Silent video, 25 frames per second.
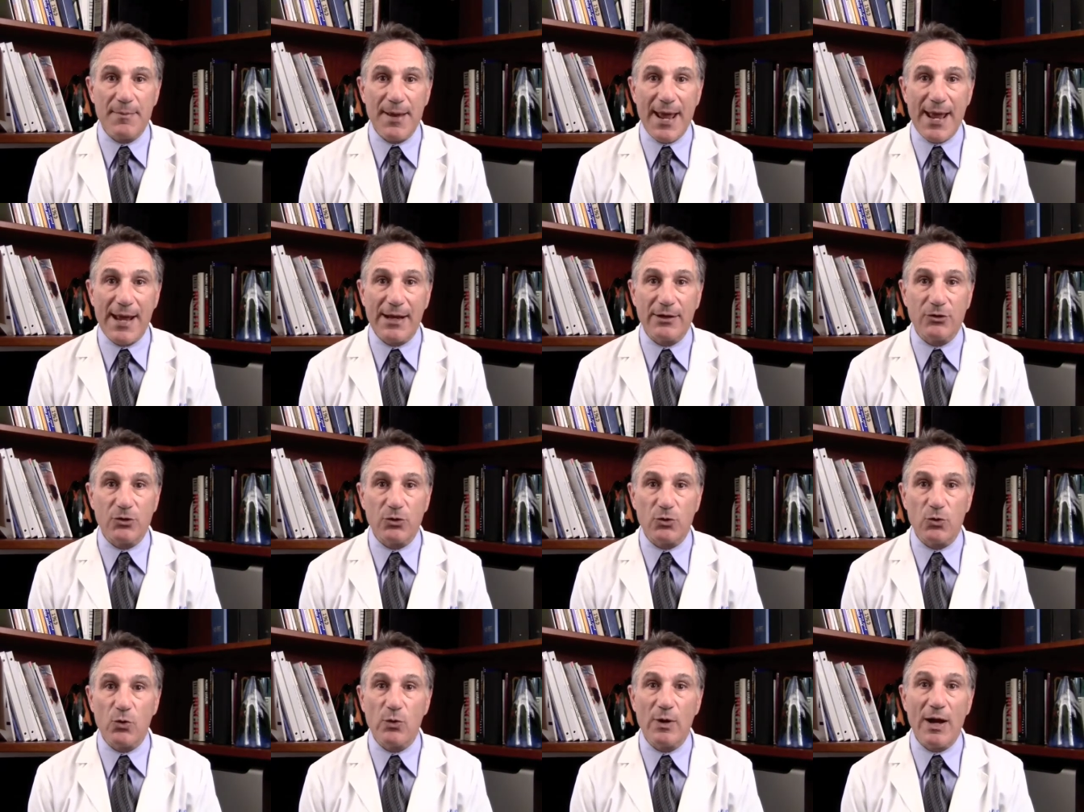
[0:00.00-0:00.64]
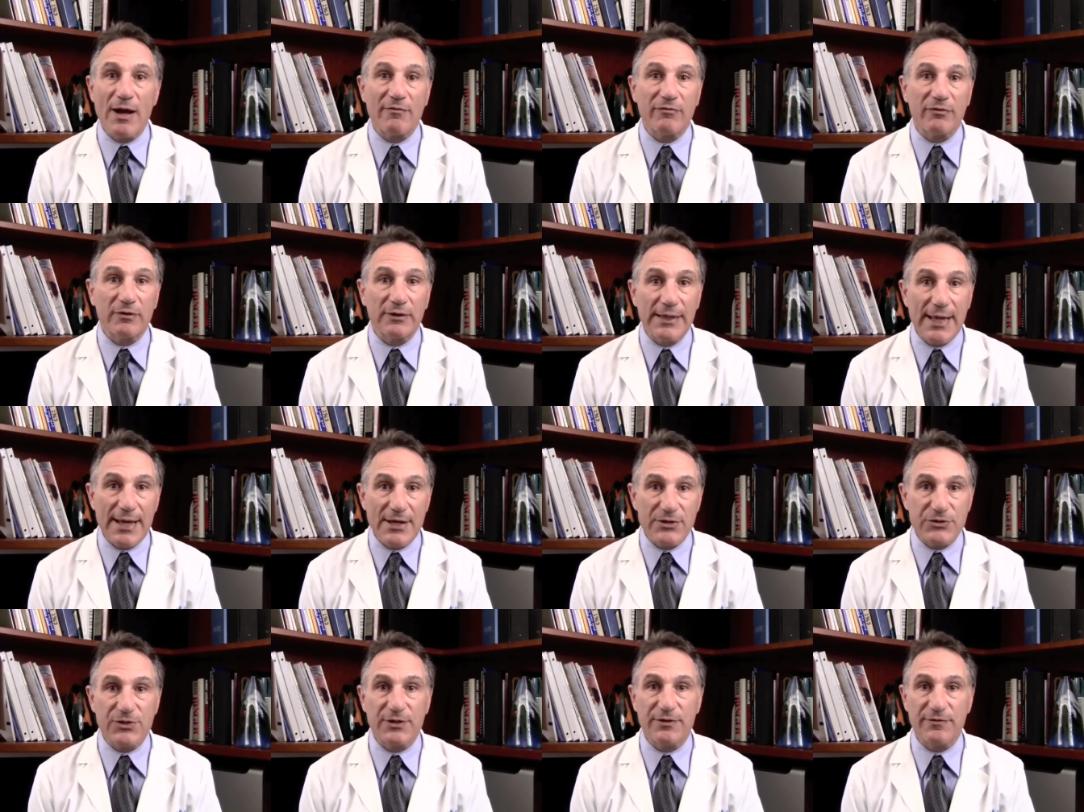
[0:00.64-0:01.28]
men who have
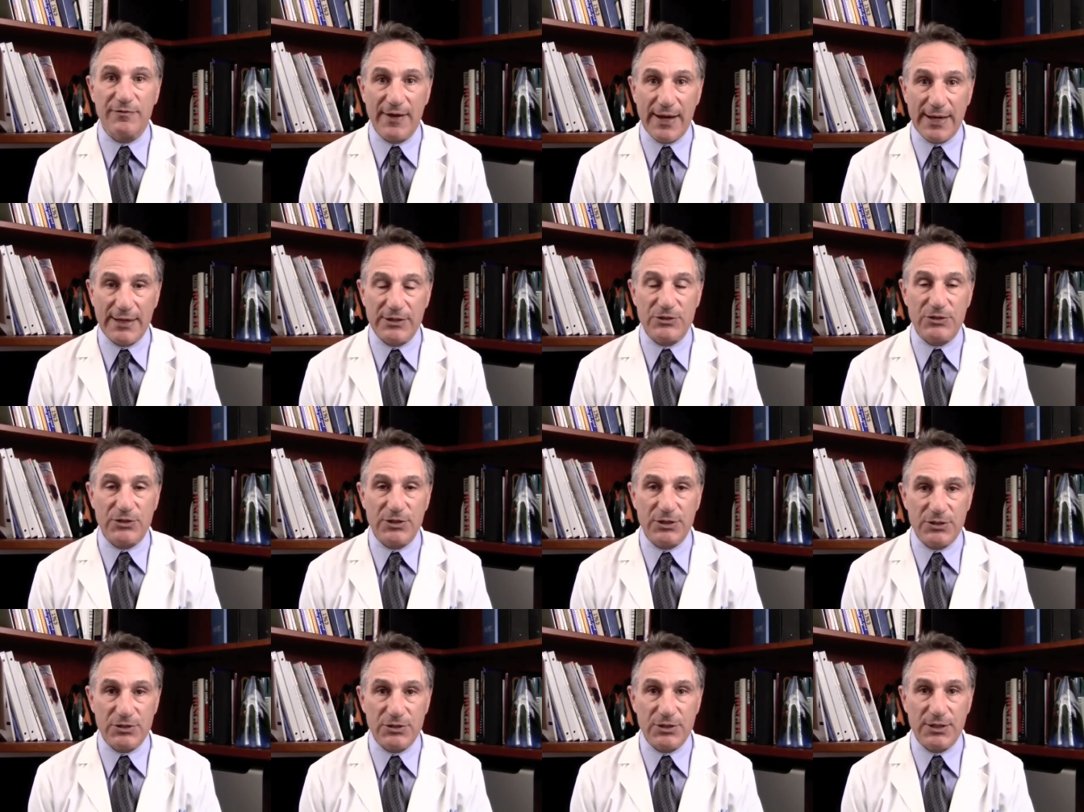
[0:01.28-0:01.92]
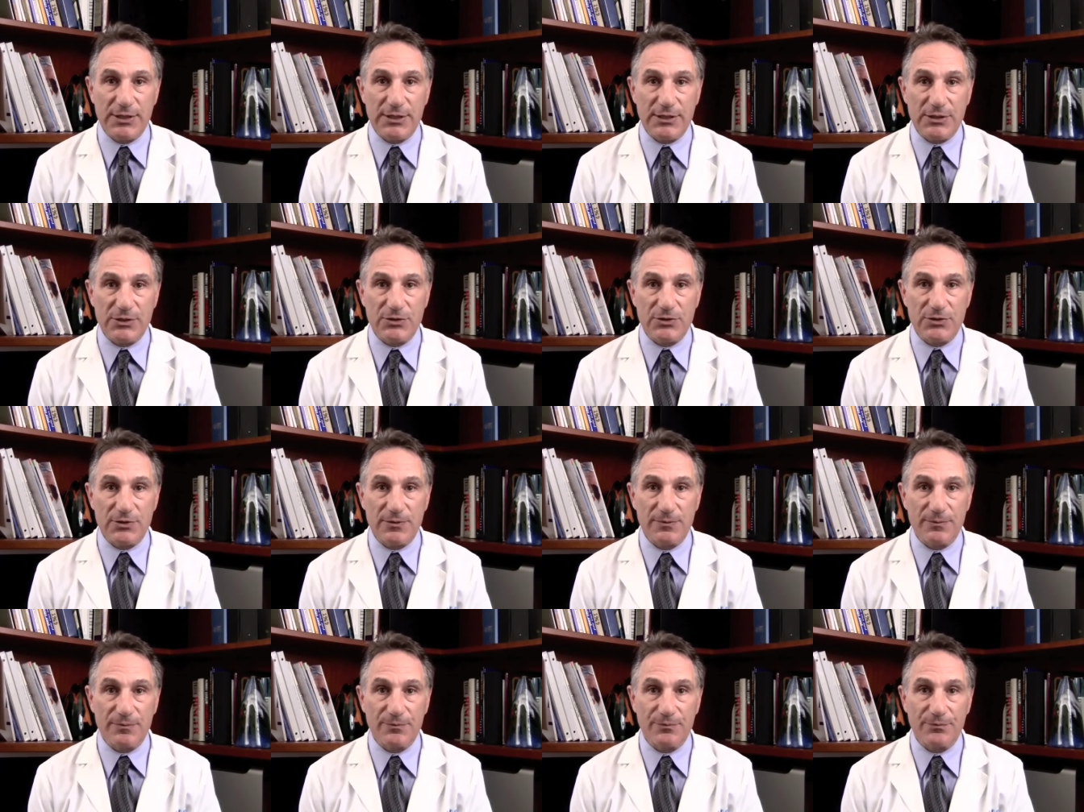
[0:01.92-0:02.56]
less advanced disease.